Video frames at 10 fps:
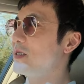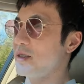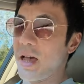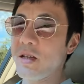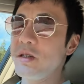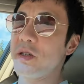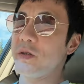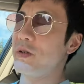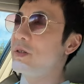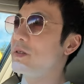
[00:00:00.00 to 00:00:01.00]
tell you,
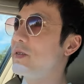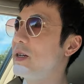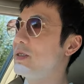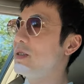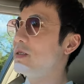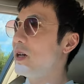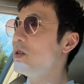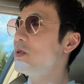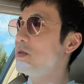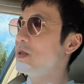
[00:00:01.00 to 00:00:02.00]
right? They'll tell
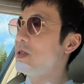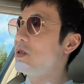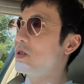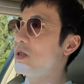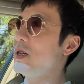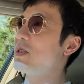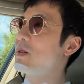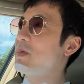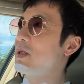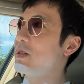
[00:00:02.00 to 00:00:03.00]
you that you're good at something.